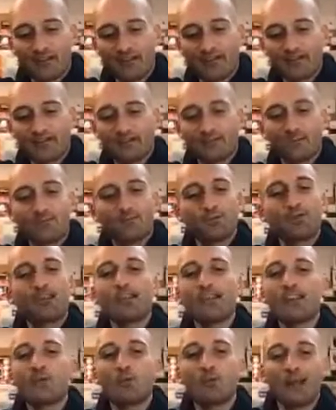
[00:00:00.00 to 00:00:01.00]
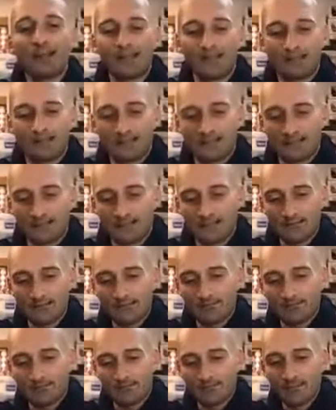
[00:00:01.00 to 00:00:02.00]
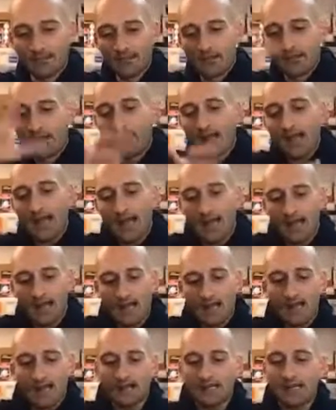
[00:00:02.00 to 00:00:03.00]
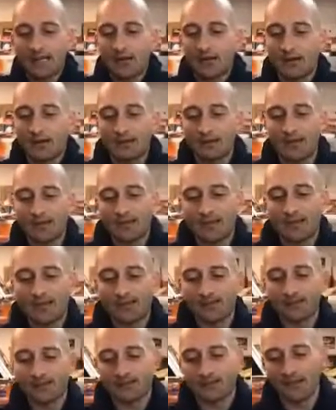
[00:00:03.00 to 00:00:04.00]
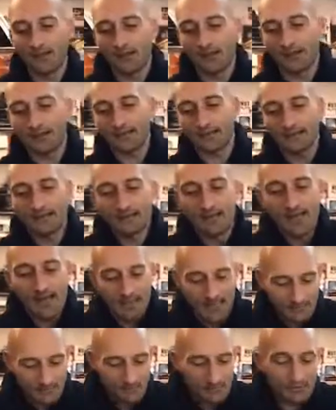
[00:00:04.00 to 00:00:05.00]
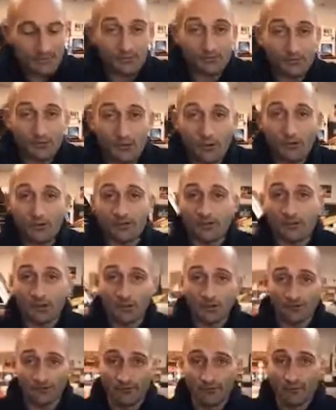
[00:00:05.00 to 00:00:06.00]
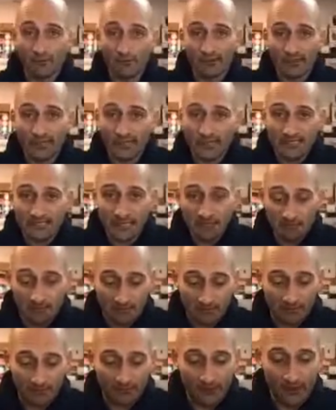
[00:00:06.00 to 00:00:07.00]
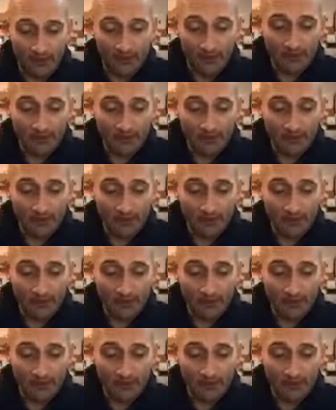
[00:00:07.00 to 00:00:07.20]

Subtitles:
it's completely weightless. And now I grab the other side, and I'm going to throw this on the floor. And here's how I'm going to throw